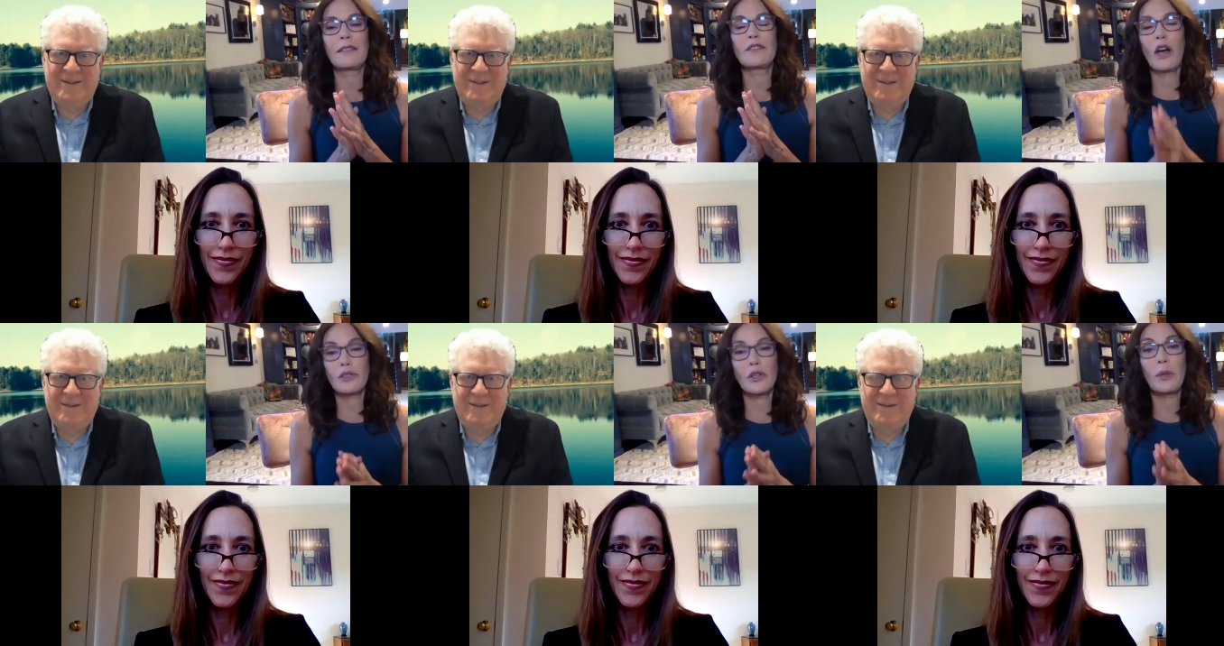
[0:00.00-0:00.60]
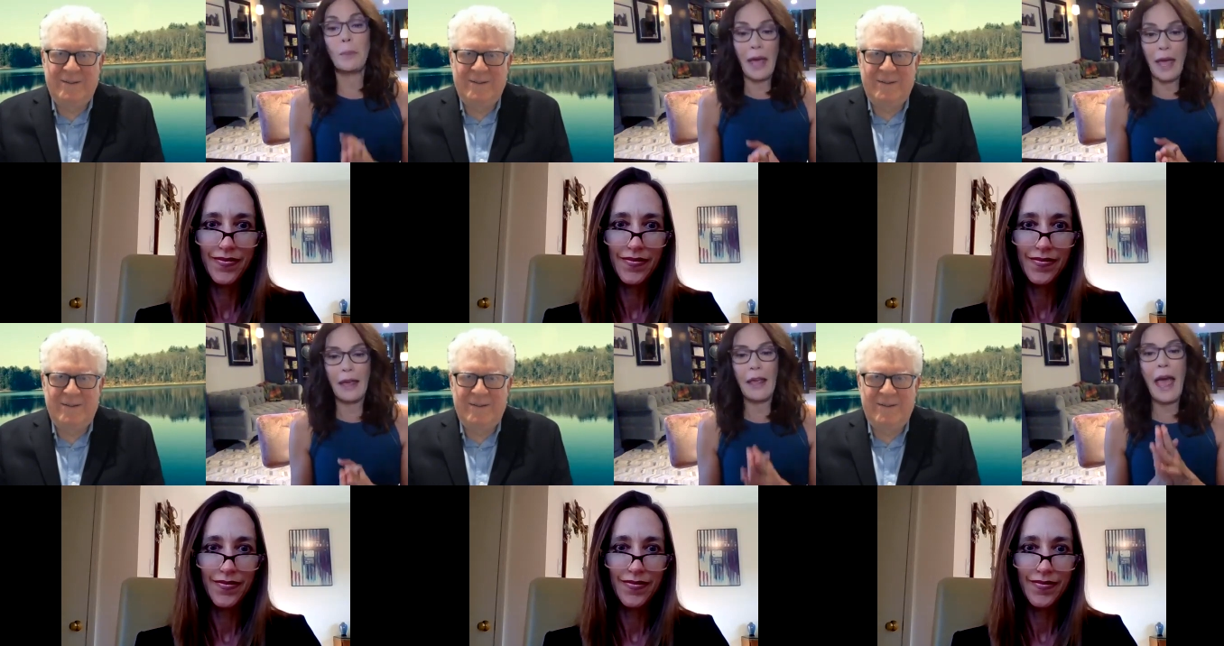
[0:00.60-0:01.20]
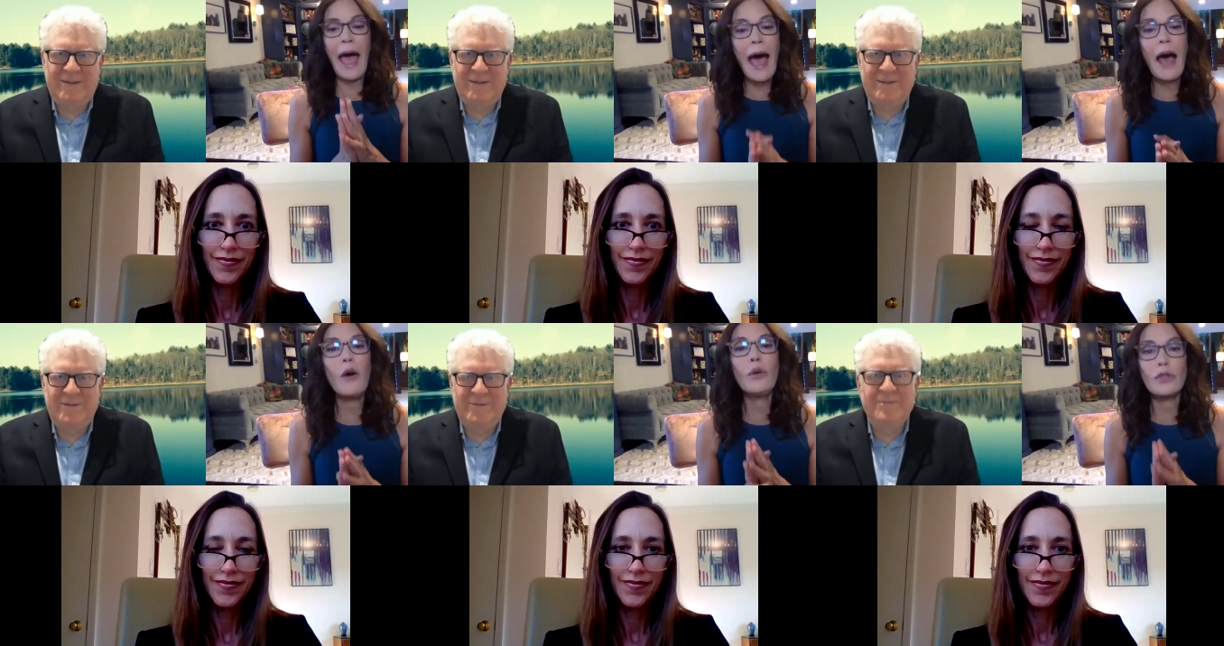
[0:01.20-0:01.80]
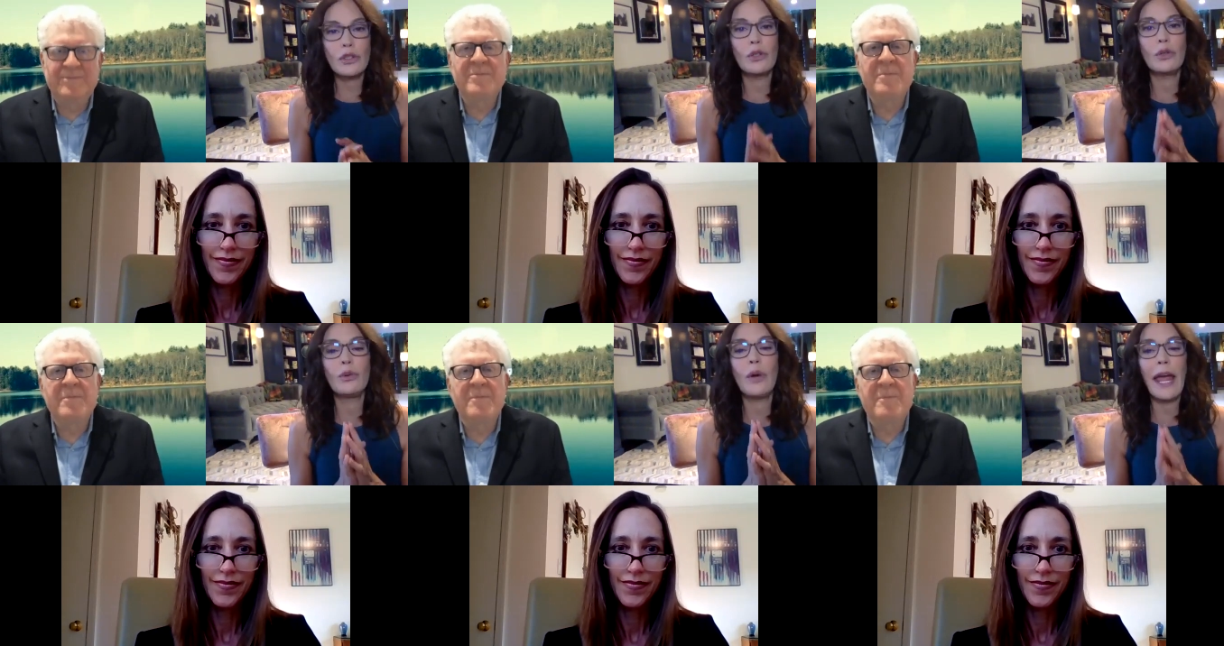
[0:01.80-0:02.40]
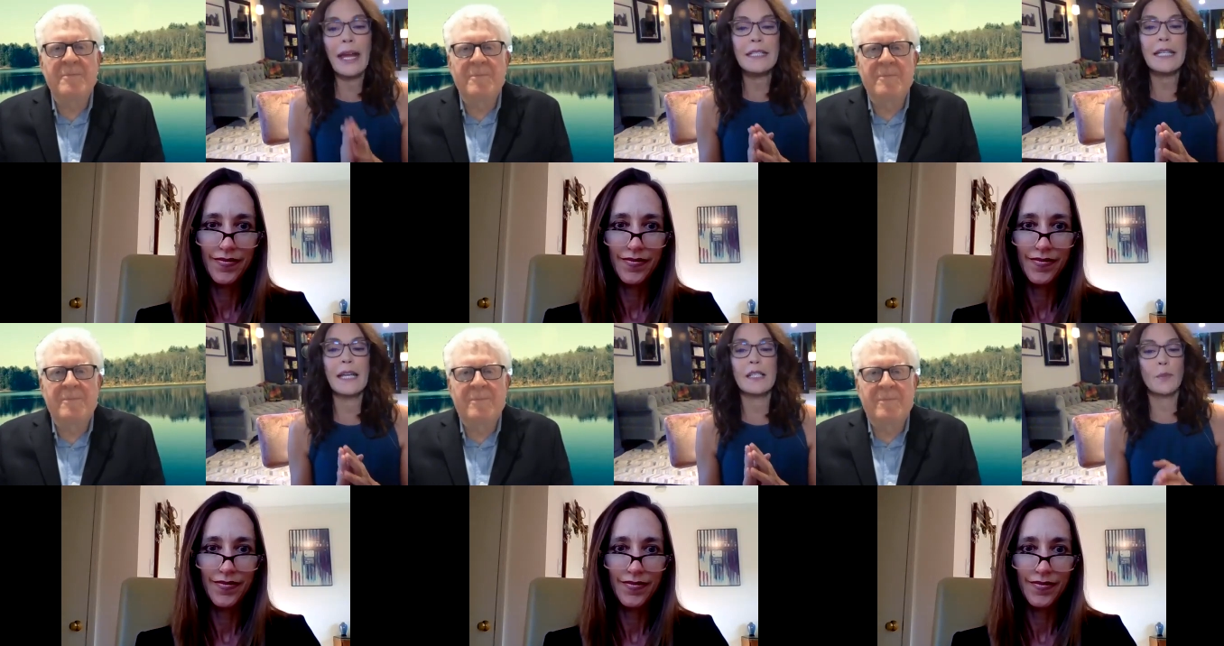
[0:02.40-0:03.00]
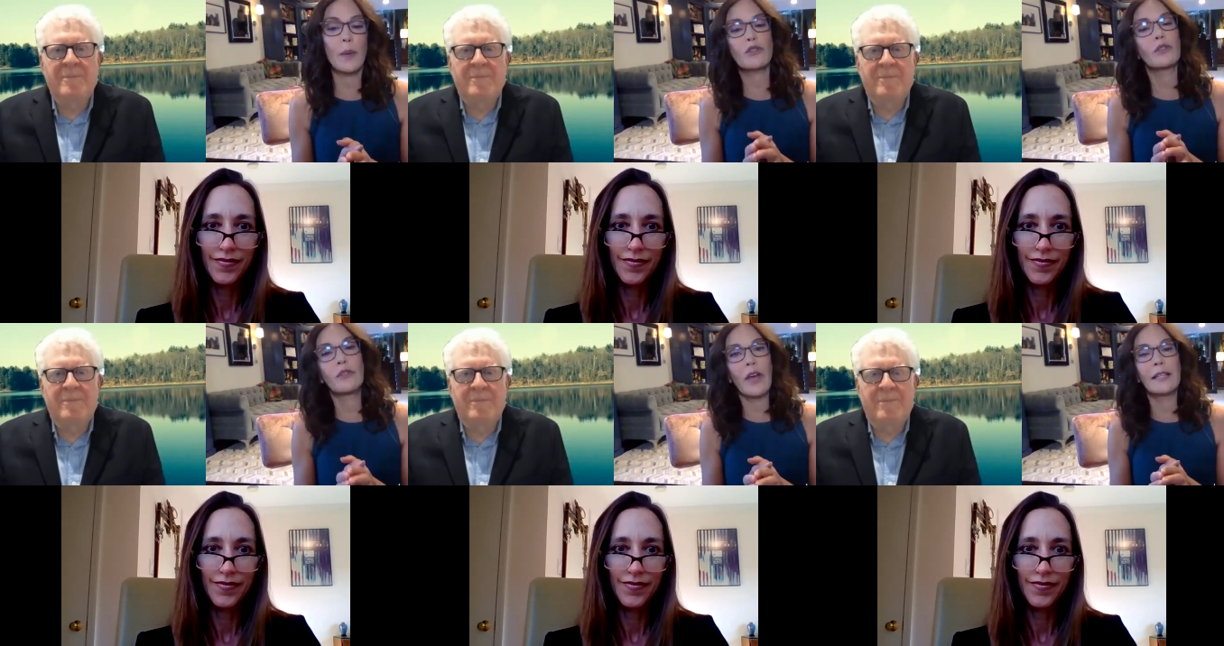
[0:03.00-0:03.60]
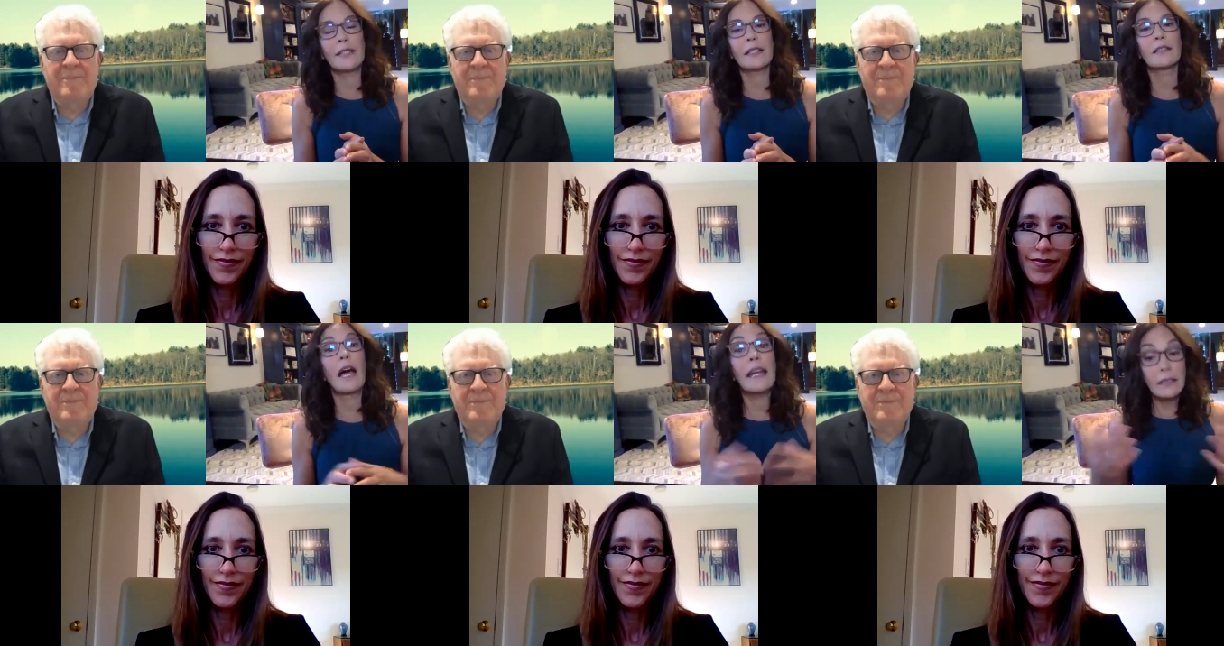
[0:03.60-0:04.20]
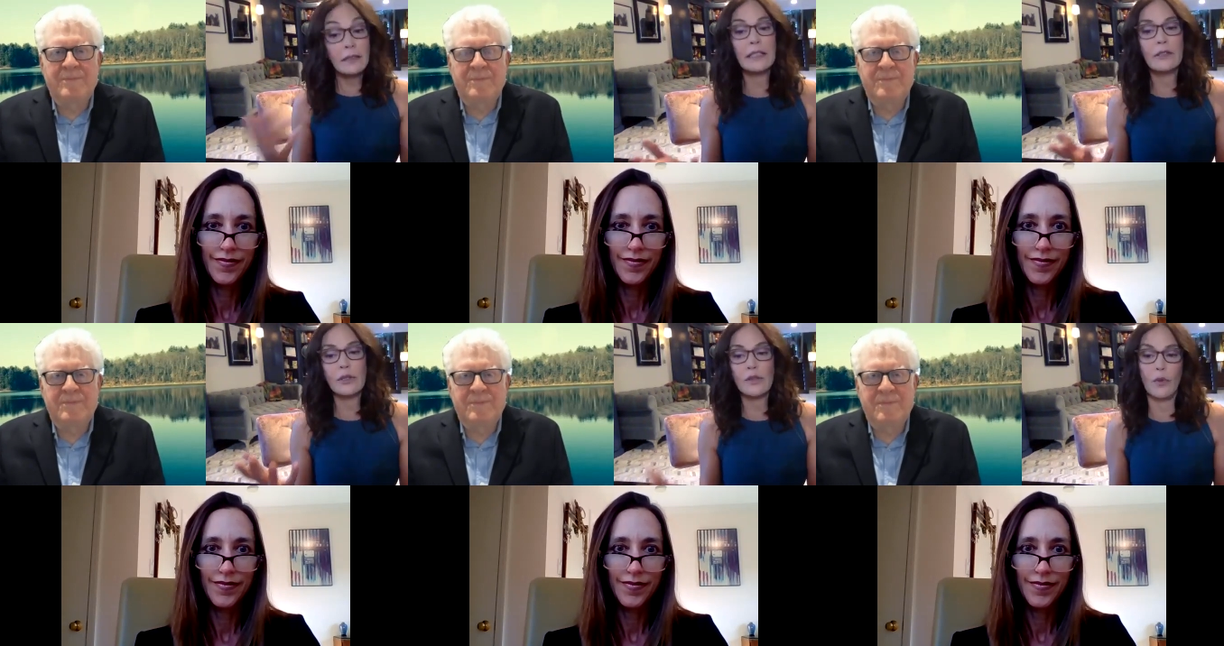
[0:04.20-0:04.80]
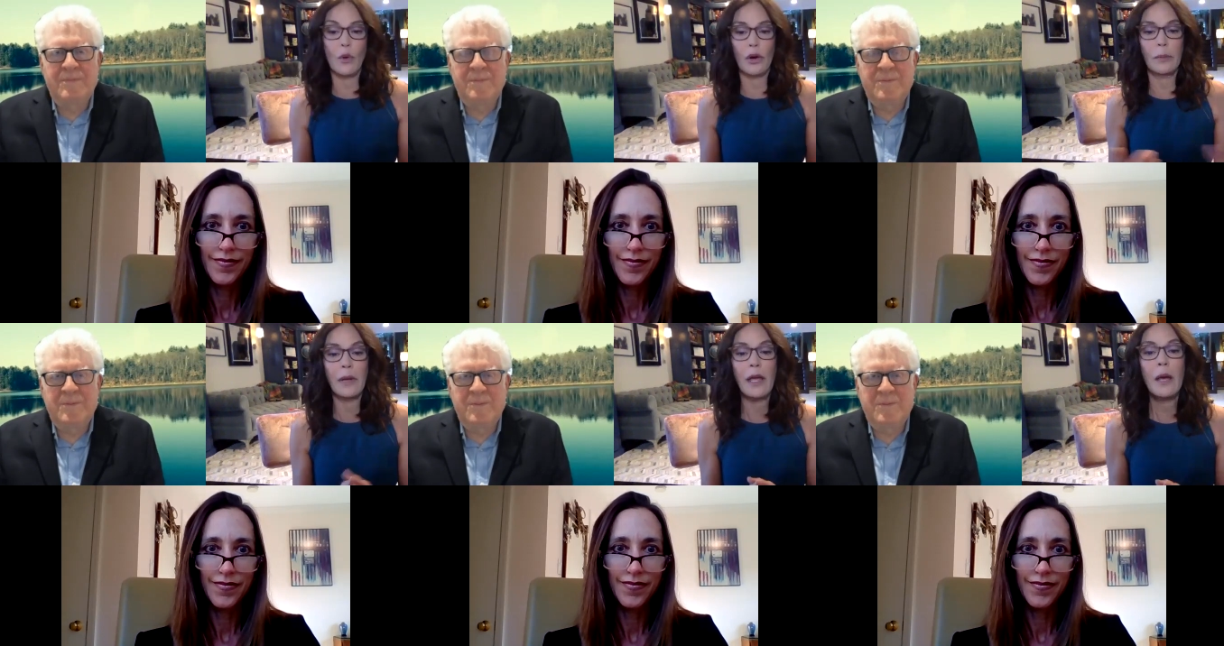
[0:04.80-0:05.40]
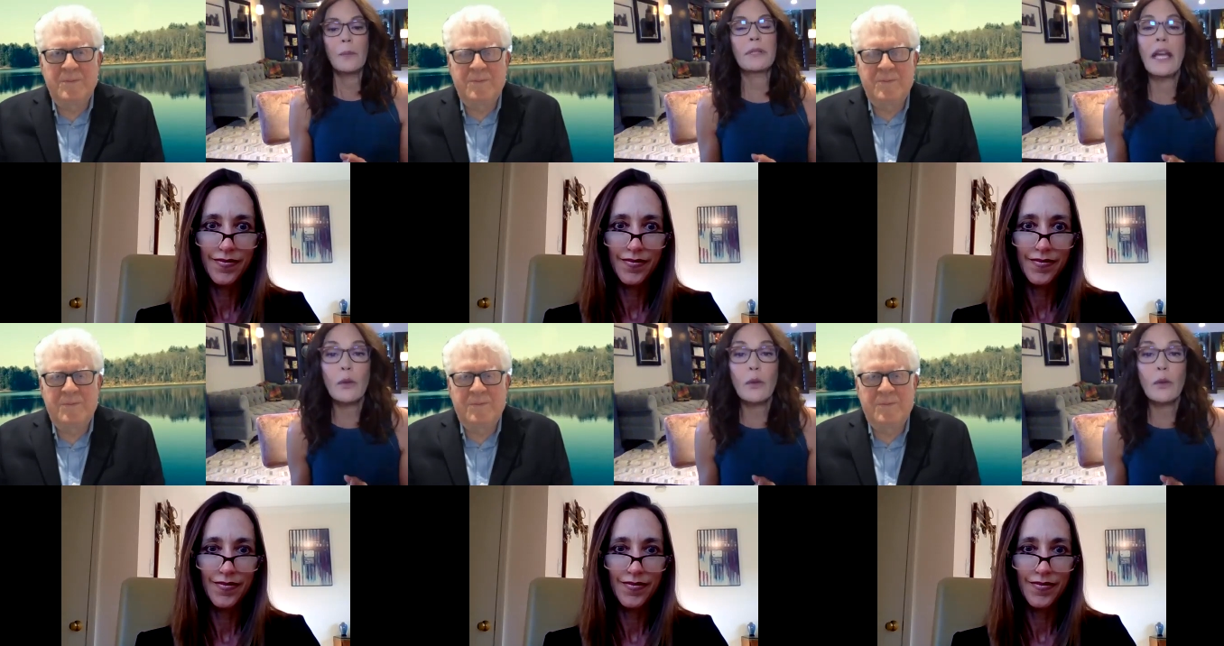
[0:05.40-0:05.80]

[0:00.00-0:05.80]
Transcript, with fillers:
Speaker 1: Dr. Gabbay, how do ADA special events like Leaders Forum play a